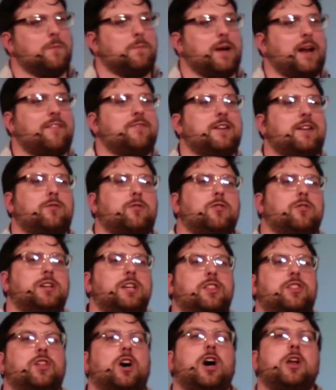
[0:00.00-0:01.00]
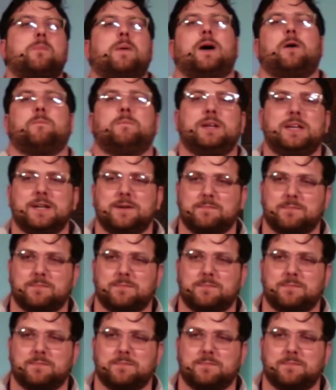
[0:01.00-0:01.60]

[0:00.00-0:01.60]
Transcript: but I've never really thought about being